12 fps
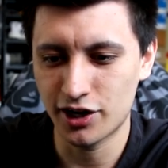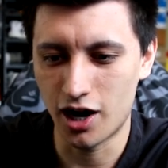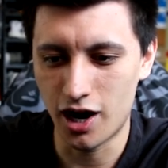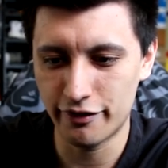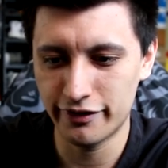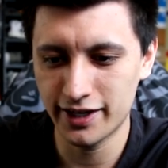
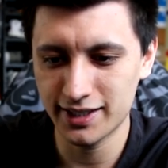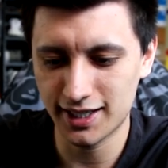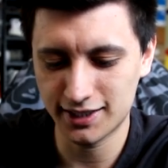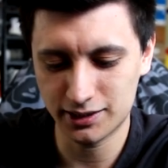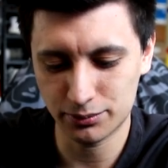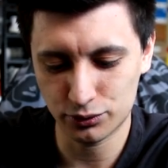Coughing.
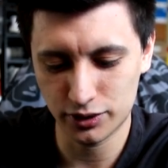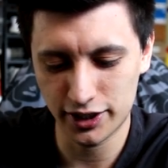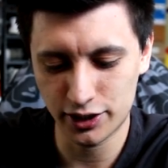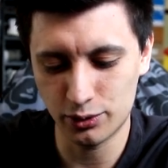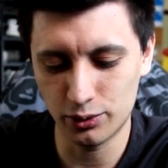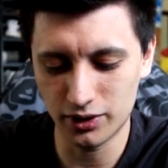That's some
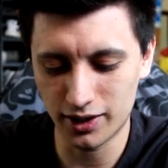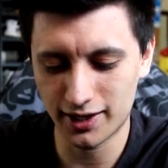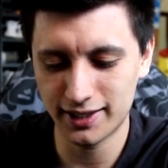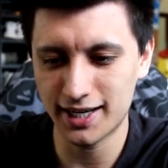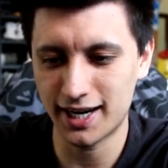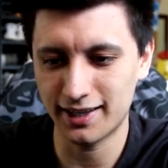really cool
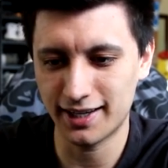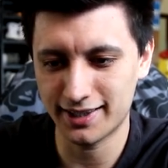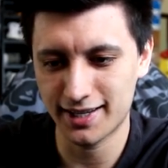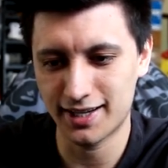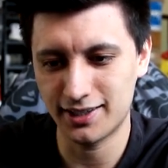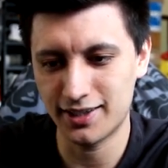art. I like that a